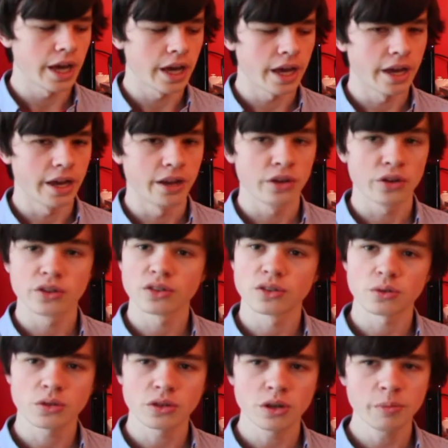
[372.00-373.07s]
Uh, so
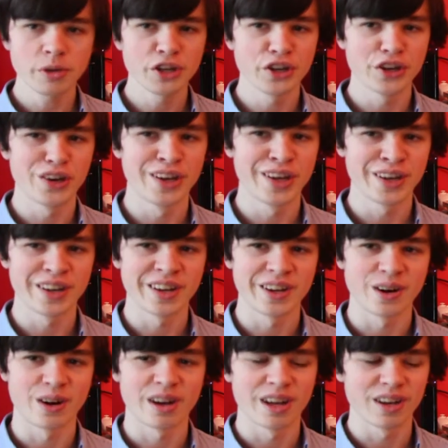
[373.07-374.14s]
coming in
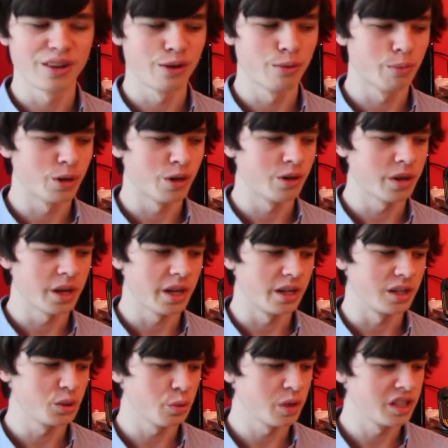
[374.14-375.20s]
here at number uh,
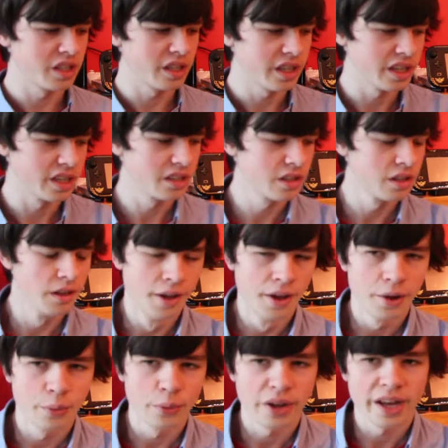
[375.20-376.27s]
28,
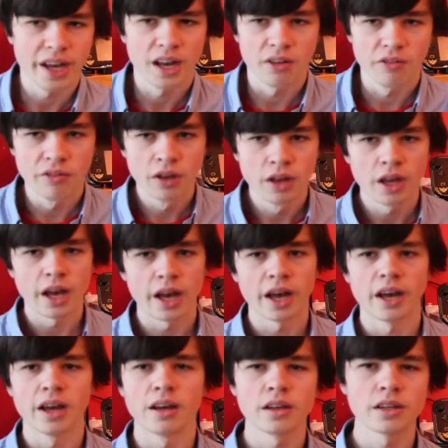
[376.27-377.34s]
we have
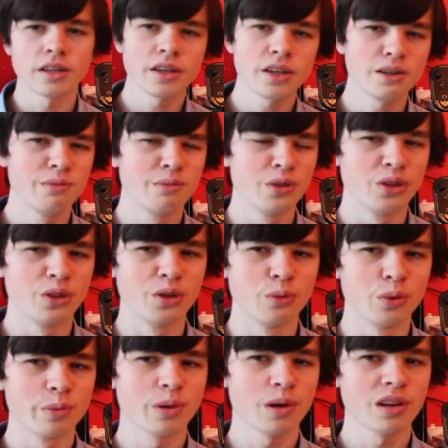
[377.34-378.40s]
uh, a game that
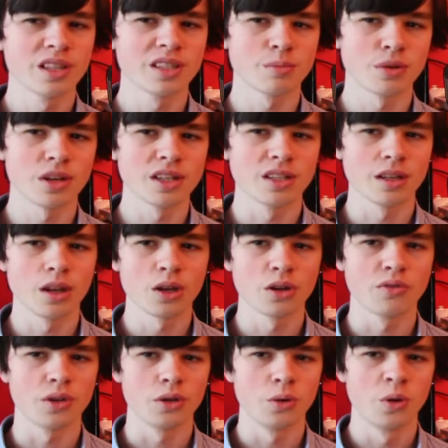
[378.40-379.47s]
will probably surprise a lot
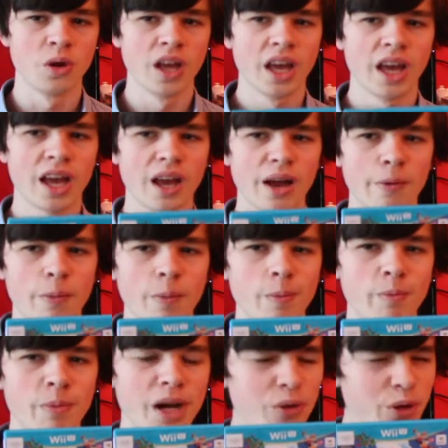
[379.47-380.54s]
of you,
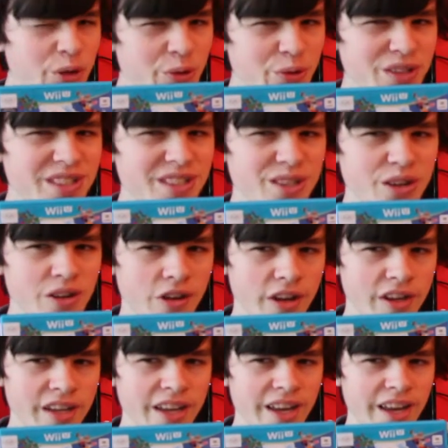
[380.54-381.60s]
Mario and
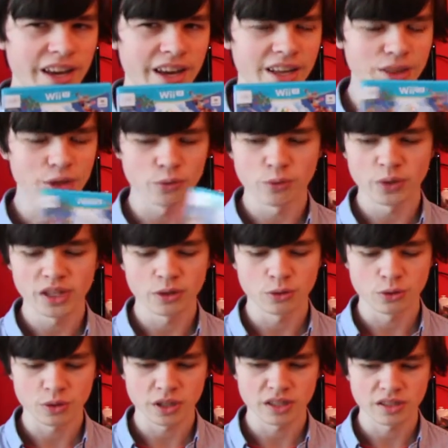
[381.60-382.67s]
Sonic at the Rio
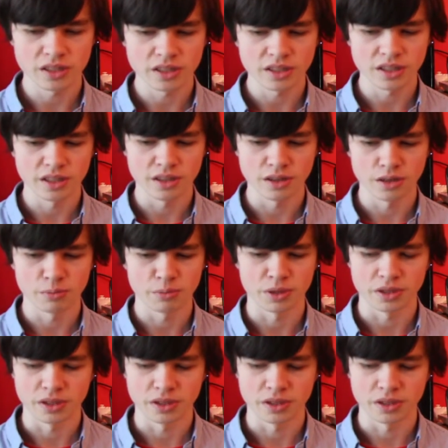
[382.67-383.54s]
2016 Olympic